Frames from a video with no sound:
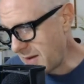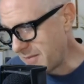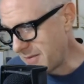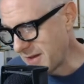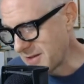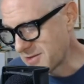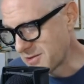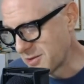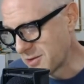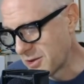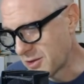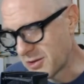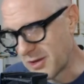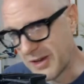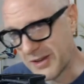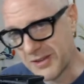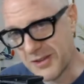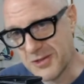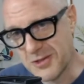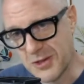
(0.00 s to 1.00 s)
They still look
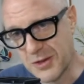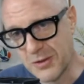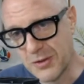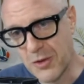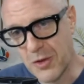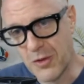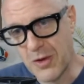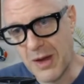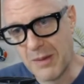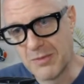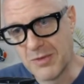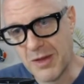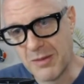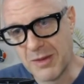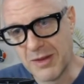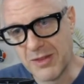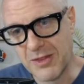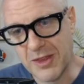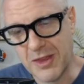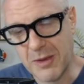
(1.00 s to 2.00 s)
like they're sort of corrupt. I
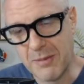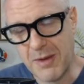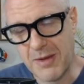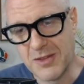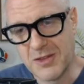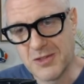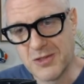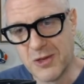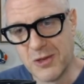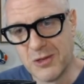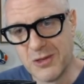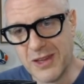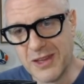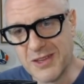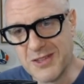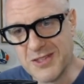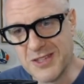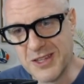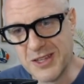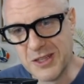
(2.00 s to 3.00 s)
mean, thinking about the Salt
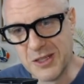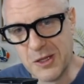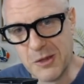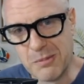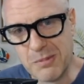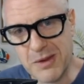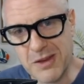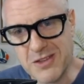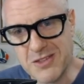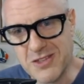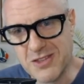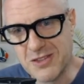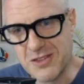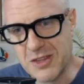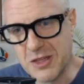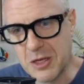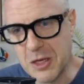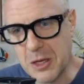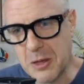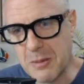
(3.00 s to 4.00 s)
Lake City Olympics and
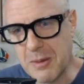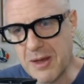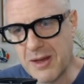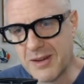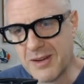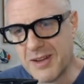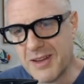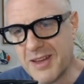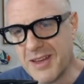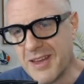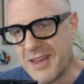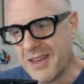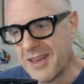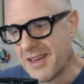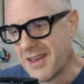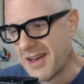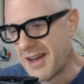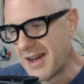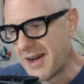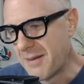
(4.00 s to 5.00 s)
thinking about,
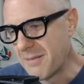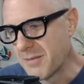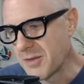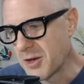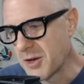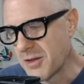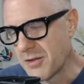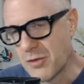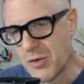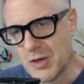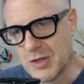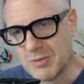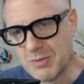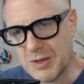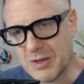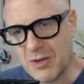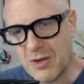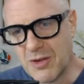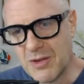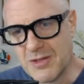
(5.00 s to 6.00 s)
you know, they've always
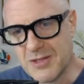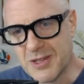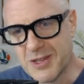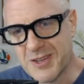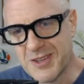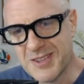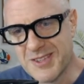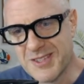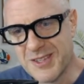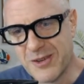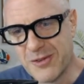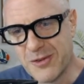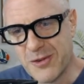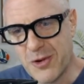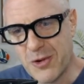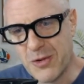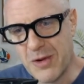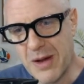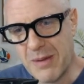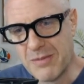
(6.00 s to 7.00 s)
been known as a sort of
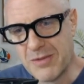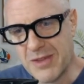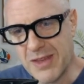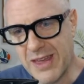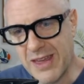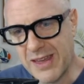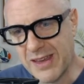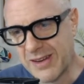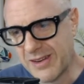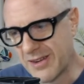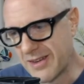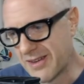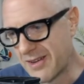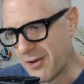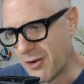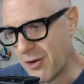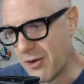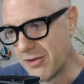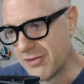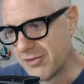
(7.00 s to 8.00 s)
corrupt and
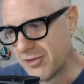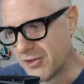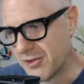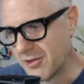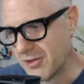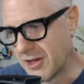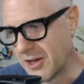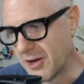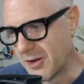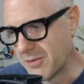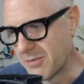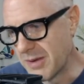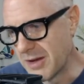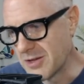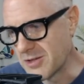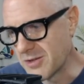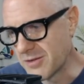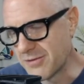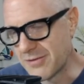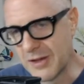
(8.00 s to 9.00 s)
awful, you know,
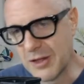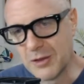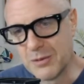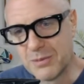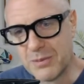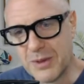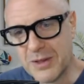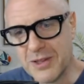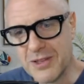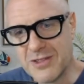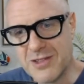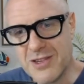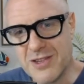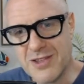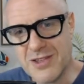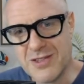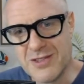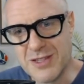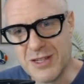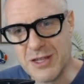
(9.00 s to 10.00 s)
bunch of failed
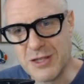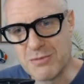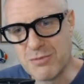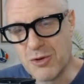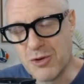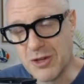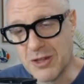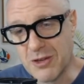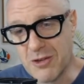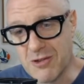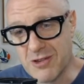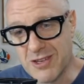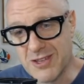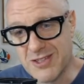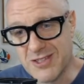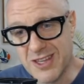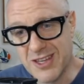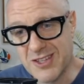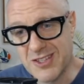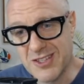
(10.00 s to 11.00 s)
politicians in a sporting
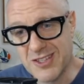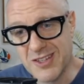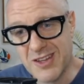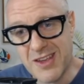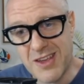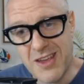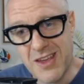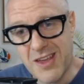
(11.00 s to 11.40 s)
organization.